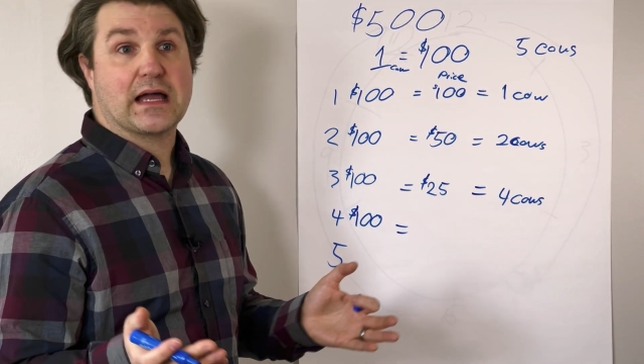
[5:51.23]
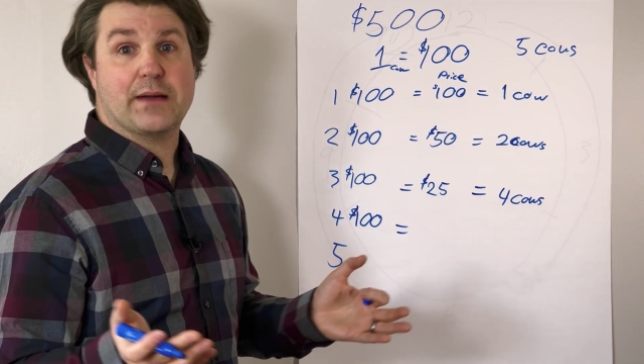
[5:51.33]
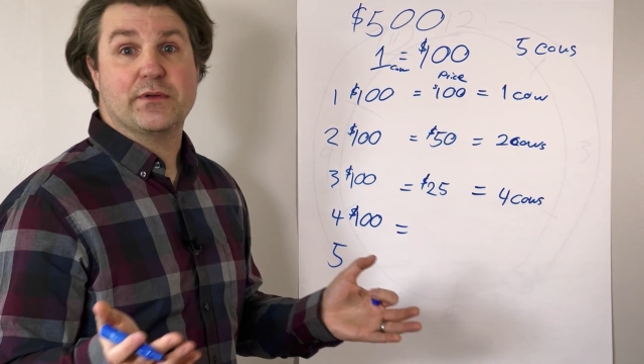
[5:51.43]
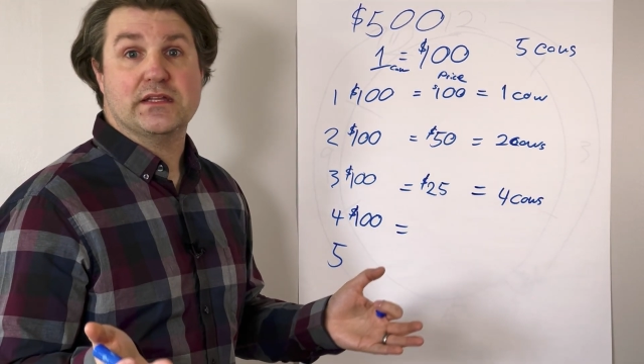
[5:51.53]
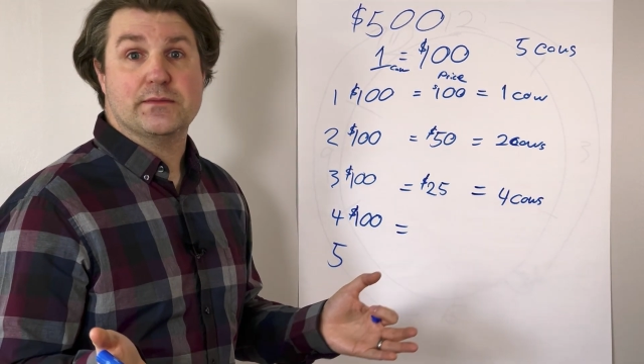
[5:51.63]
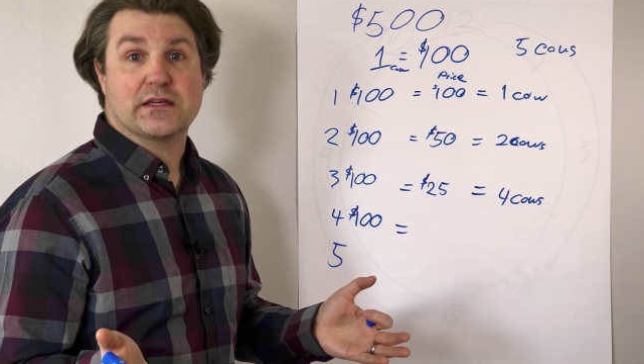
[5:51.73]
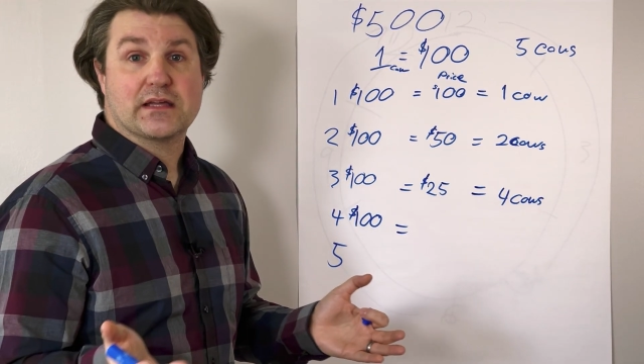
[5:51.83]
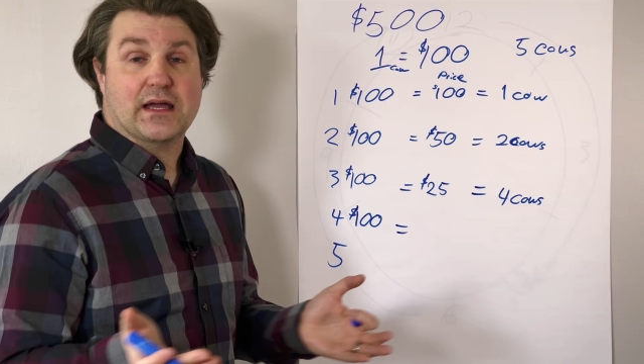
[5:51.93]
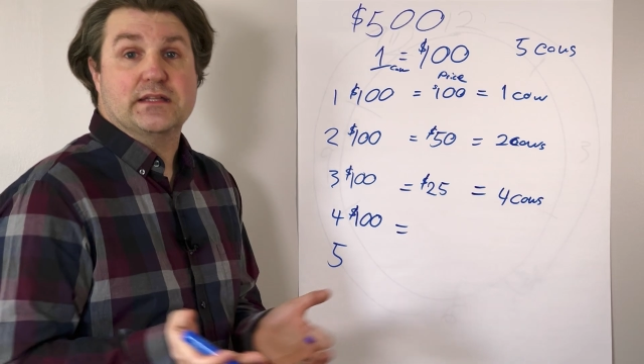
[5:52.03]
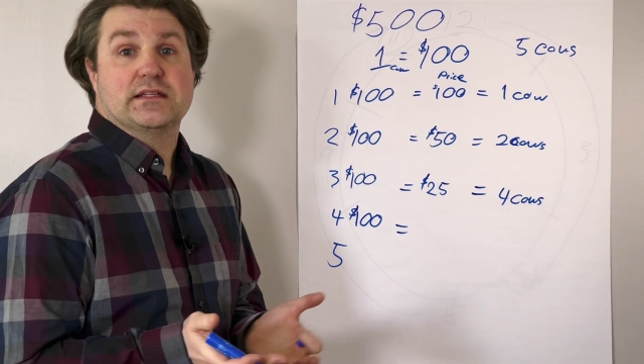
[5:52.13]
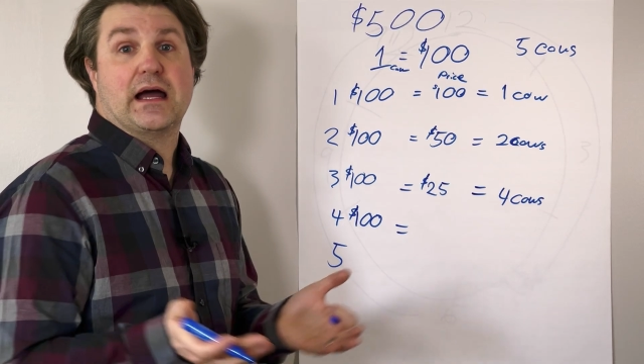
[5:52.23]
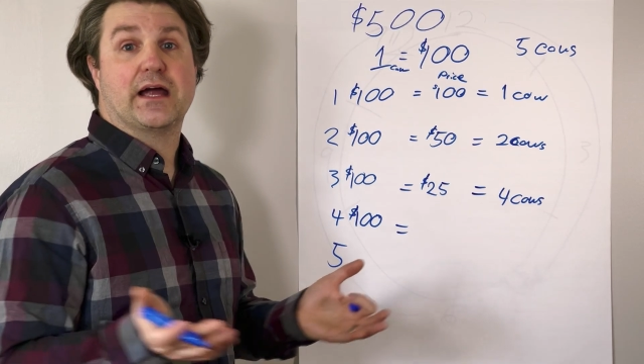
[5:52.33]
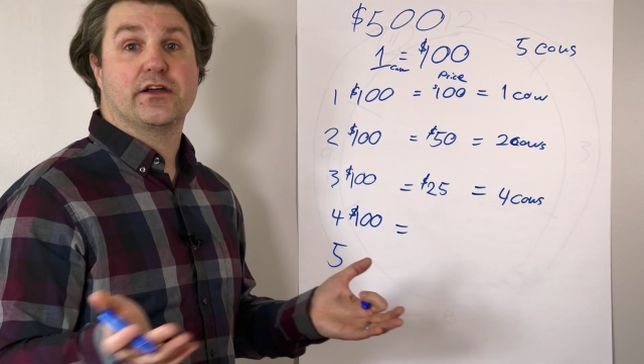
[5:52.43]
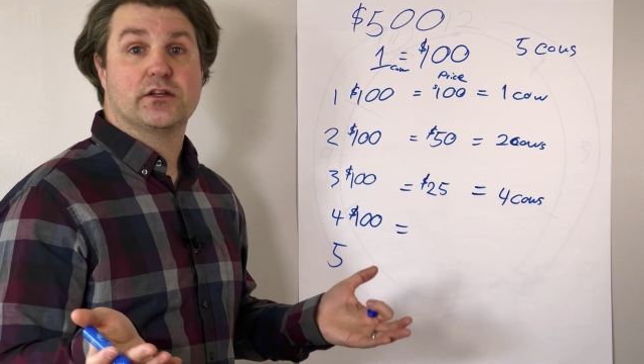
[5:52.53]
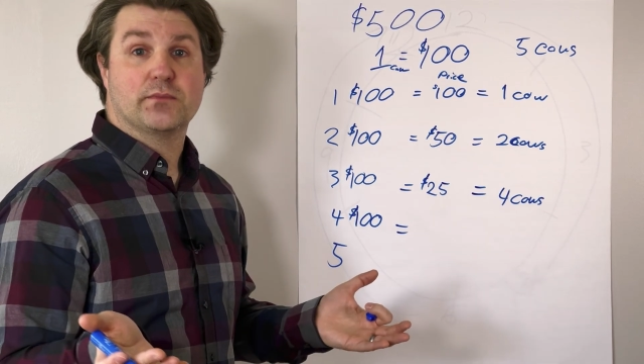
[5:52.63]
I'm anemic, I need
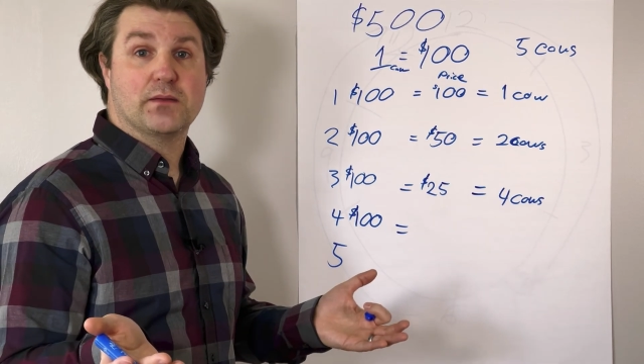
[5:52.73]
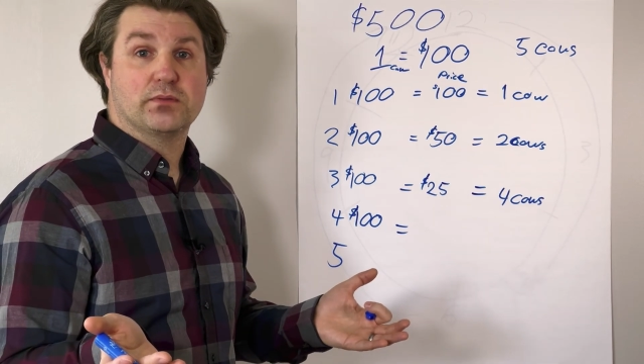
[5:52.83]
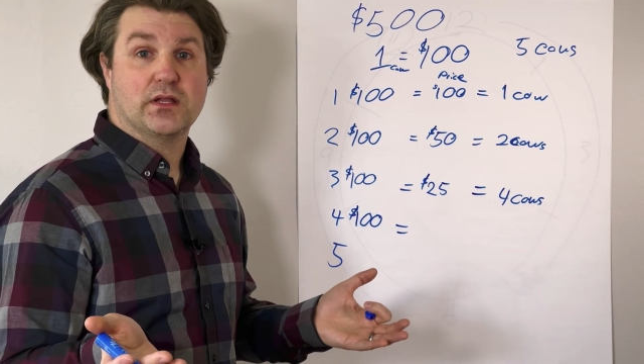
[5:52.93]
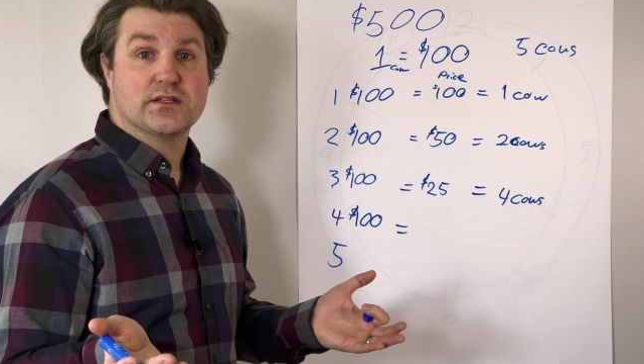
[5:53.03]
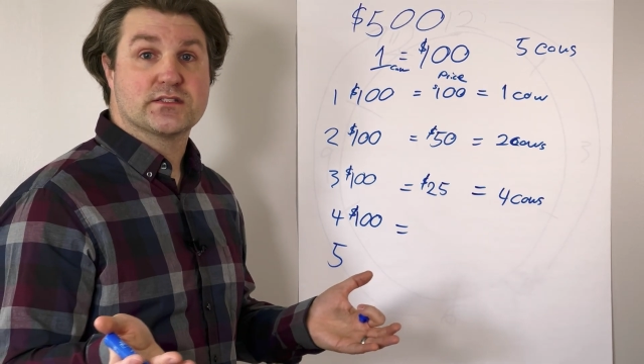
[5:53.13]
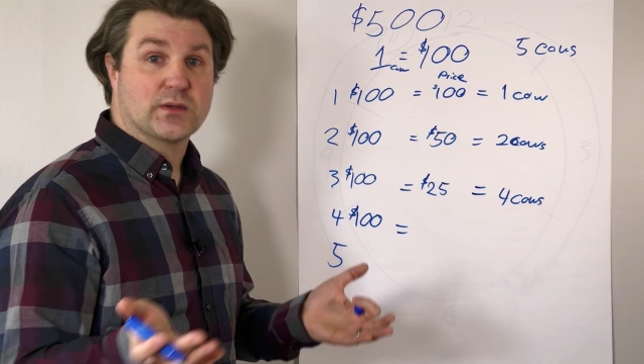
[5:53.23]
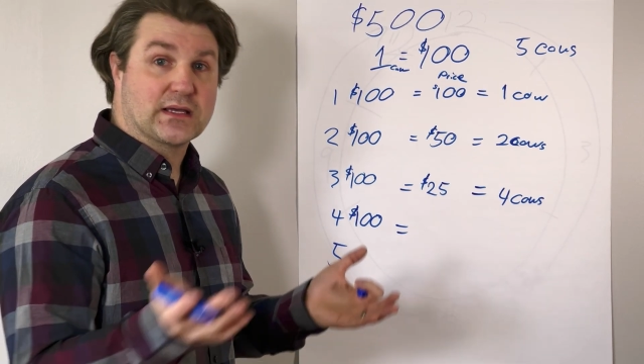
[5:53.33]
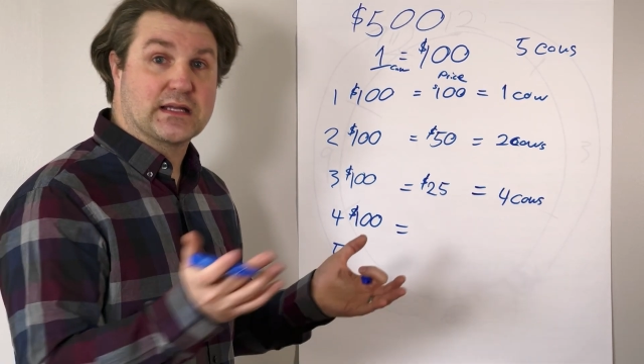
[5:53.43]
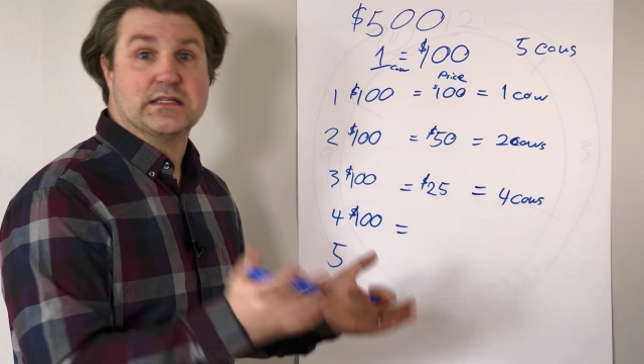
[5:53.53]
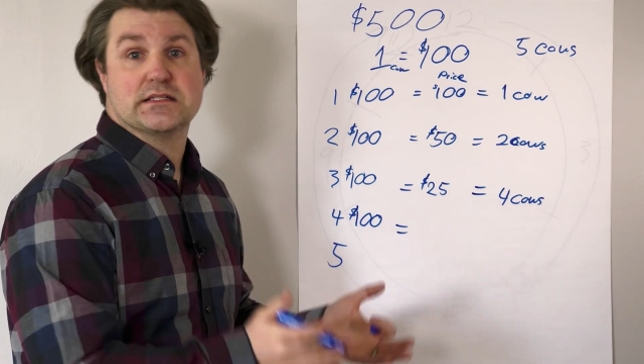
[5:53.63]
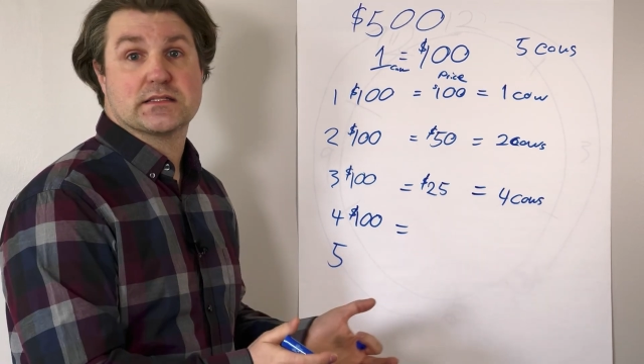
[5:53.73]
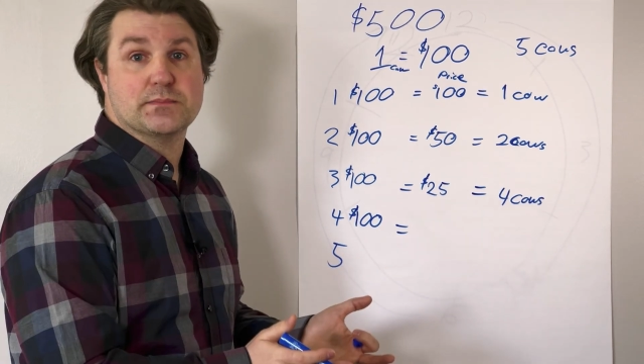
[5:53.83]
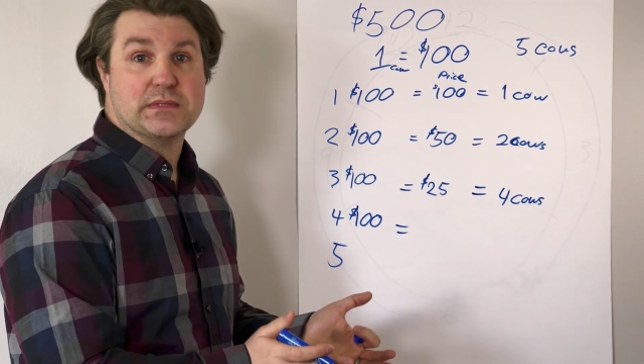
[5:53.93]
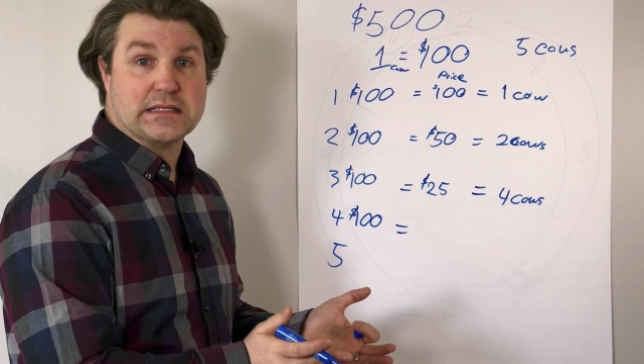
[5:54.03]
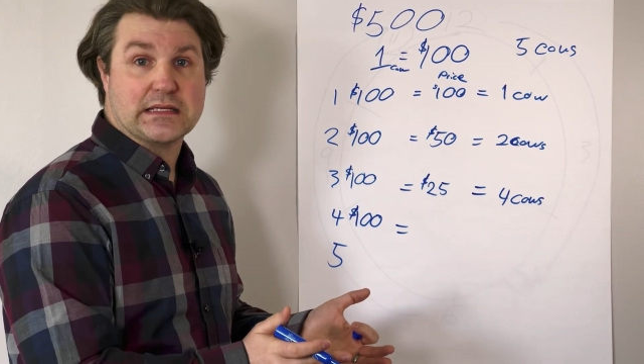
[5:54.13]
iron in my blood, so I gotta eat some
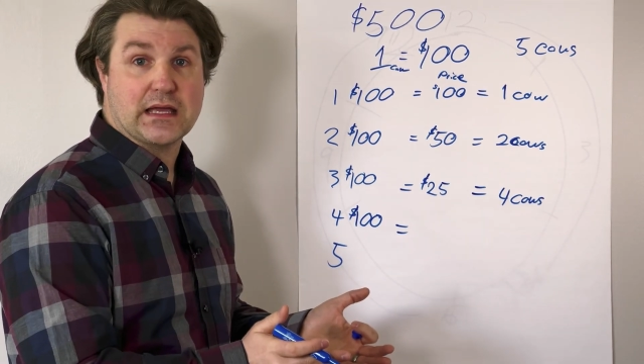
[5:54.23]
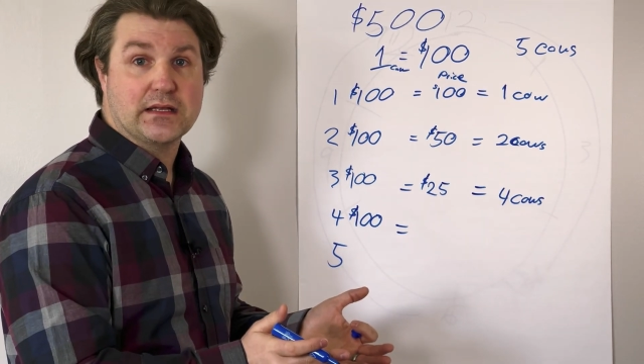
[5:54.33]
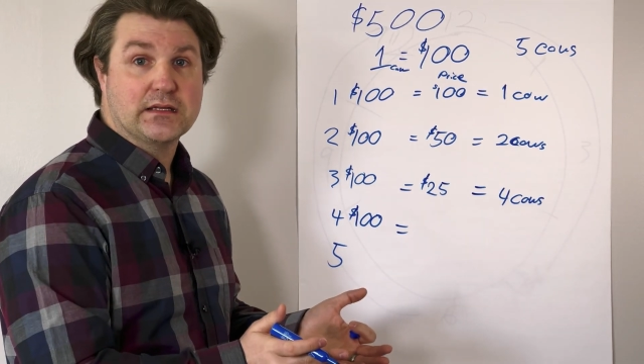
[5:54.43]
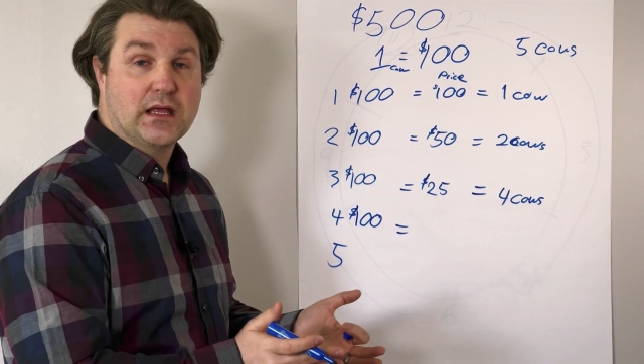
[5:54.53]
meat again.